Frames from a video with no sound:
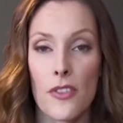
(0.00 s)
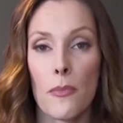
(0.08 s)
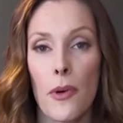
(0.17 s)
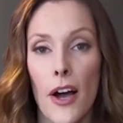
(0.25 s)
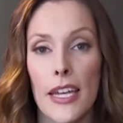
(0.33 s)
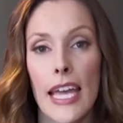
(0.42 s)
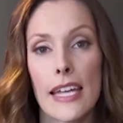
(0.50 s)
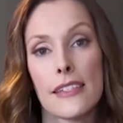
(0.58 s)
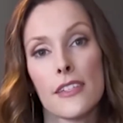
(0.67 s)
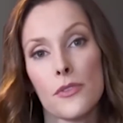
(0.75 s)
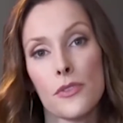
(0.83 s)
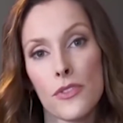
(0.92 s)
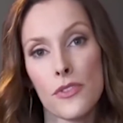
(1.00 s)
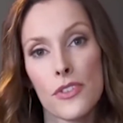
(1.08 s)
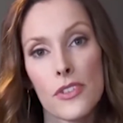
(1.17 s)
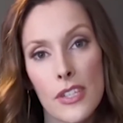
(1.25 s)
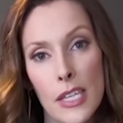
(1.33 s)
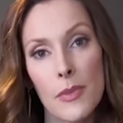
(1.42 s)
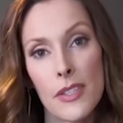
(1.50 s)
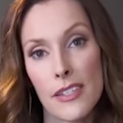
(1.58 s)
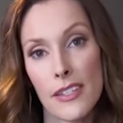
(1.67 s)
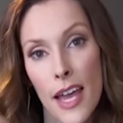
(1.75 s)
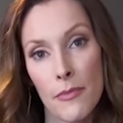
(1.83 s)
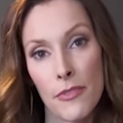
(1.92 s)
So the body has to use your sleep
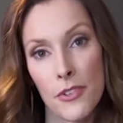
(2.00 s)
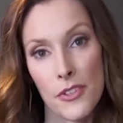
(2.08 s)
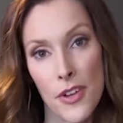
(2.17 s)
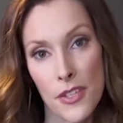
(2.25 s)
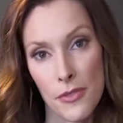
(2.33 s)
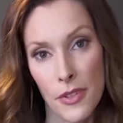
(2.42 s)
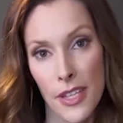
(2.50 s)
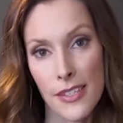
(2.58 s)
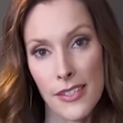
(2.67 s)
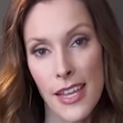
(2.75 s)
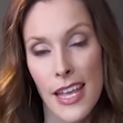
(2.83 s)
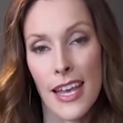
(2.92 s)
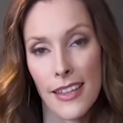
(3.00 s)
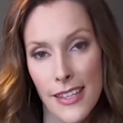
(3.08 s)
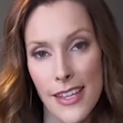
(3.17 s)
as a time for stress release.